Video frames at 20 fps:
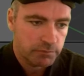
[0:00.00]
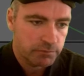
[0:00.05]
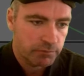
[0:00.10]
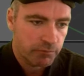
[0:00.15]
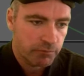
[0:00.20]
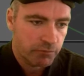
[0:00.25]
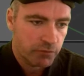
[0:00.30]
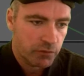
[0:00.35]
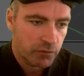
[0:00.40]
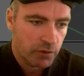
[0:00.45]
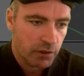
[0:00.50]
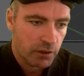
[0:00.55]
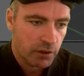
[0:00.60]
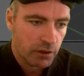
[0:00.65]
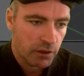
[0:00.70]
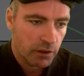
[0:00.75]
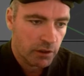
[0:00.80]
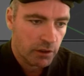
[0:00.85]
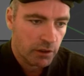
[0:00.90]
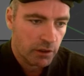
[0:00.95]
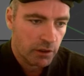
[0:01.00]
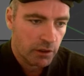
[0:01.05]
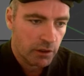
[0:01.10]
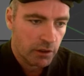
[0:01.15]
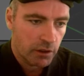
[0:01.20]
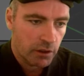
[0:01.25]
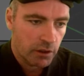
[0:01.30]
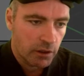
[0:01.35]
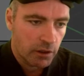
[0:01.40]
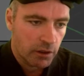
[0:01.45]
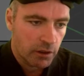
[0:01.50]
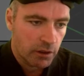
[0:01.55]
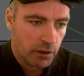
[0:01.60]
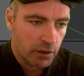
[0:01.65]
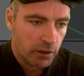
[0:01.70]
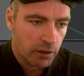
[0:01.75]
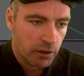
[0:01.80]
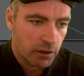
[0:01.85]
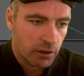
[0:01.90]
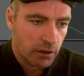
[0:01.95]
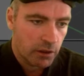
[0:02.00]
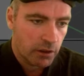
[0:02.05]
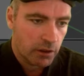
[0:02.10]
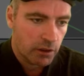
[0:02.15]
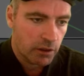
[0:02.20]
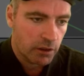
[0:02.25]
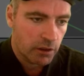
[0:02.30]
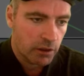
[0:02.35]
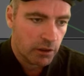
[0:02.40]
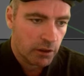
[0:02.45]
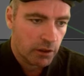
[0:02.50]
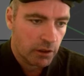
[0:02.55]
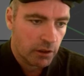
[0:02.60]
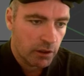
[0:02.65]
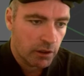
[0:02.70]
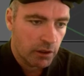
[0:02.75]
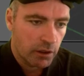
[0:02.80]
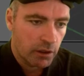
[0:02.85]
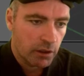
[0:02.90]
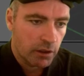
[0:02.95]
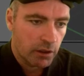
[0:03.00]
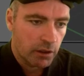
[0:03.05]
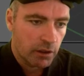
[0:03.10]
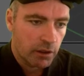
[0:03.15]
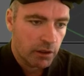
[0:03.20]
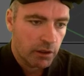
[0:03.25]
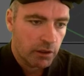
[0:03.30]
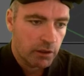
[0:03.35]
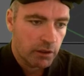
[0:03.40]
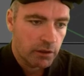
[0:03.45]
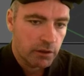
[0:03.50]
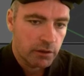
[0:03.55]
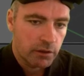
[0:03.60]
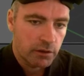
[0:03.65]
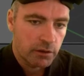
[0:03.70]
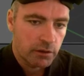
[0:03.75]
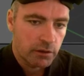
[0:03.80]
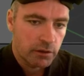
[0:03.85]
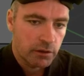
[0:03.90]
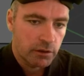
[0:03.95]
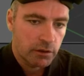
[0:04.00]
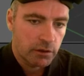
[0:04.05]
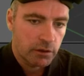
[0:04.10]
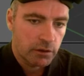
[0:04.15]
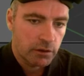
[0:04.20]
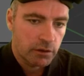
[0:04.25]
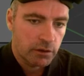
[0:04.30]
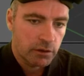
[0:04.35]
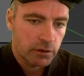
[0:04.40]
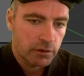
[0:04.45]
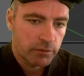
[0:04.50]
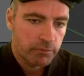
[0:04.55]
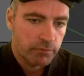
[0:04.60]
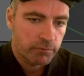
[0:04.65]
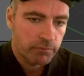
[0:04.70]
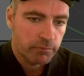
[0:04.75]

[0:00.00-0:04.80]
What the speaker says: (silence)